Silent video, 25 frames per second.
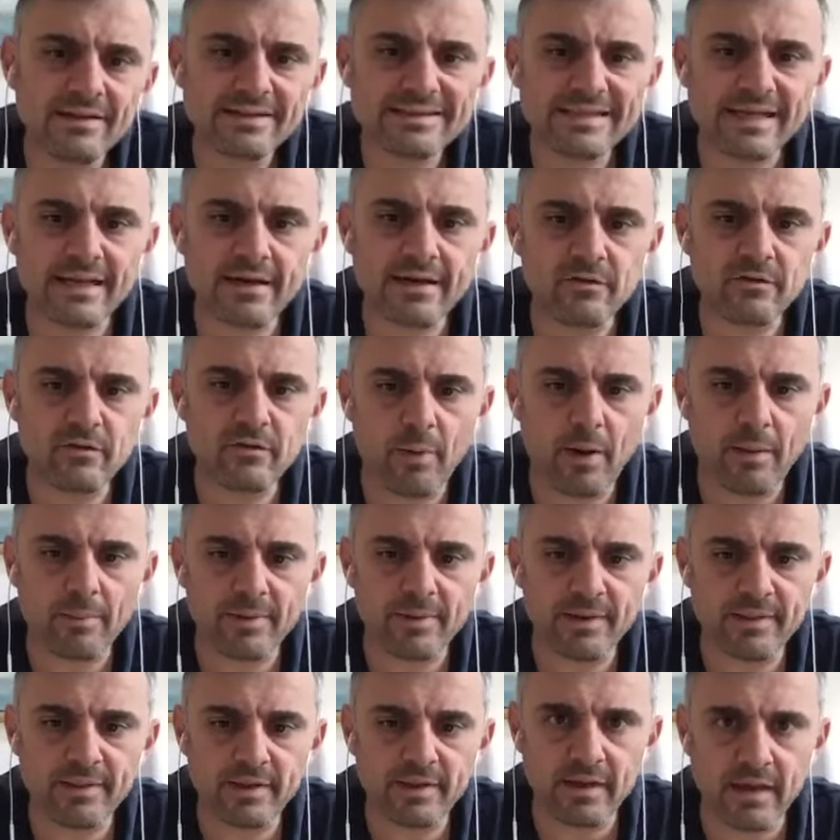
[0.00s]
get into
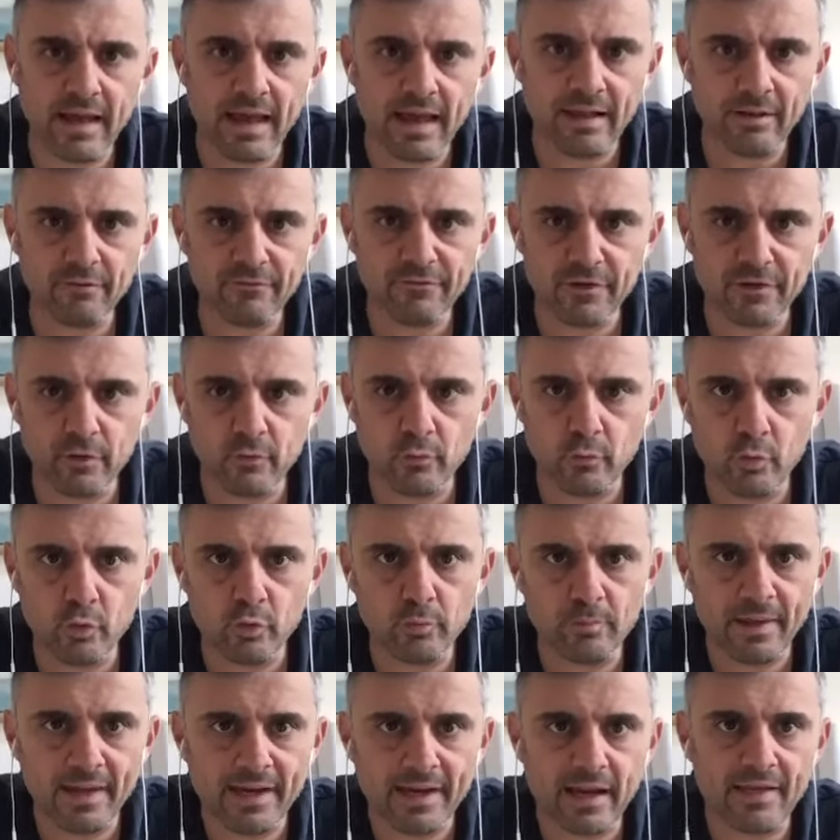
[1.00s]
probably the elephant in the
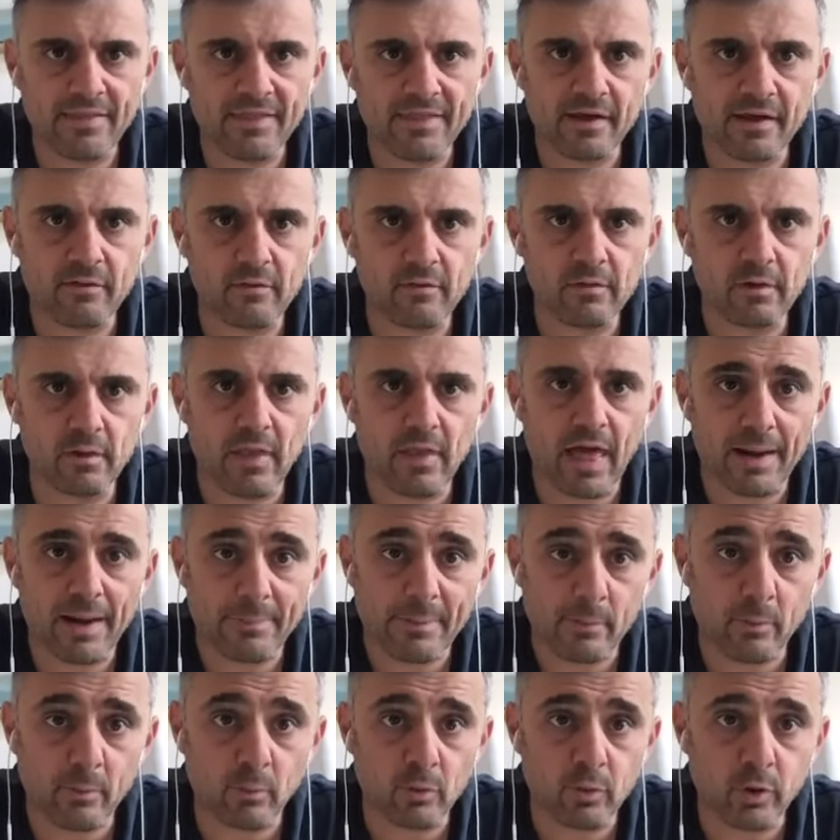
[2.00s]
room. Like, I think a lot of
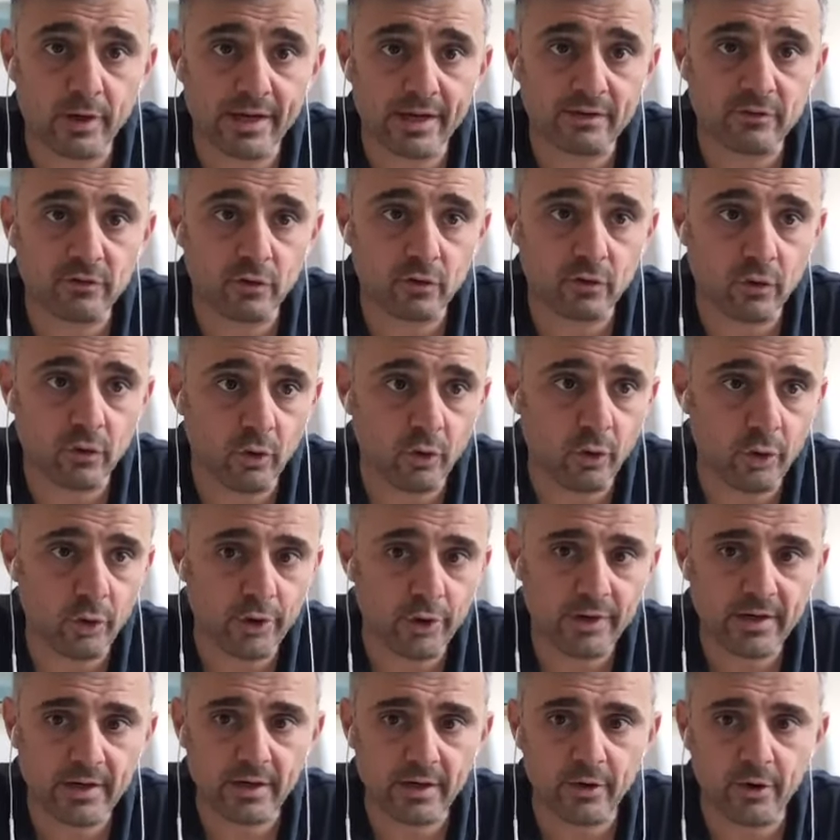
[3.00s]
people looking to
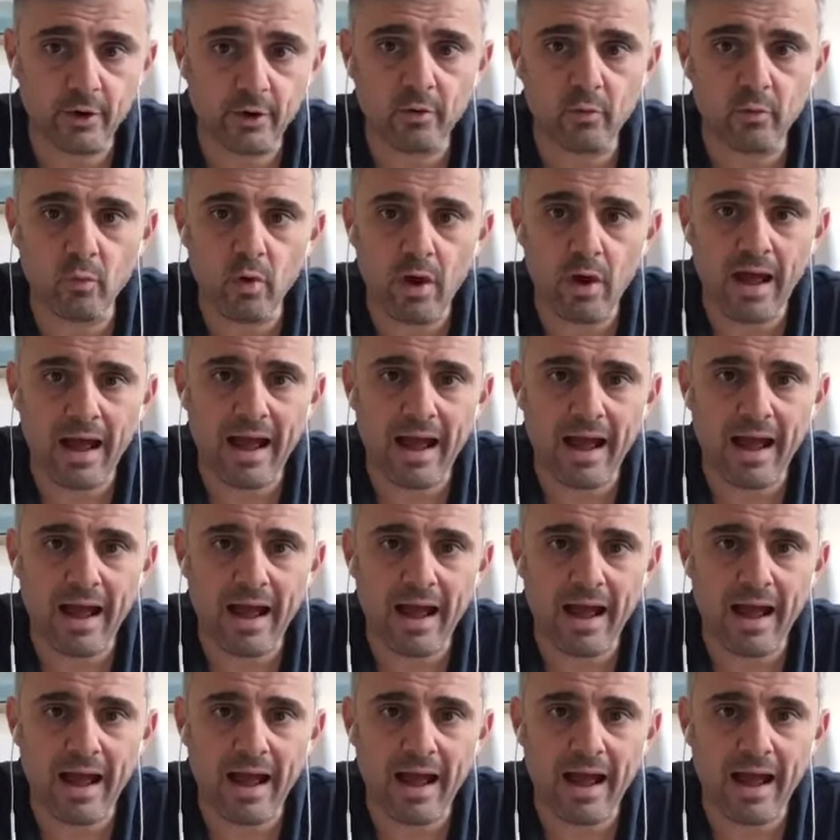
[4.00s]
learn here.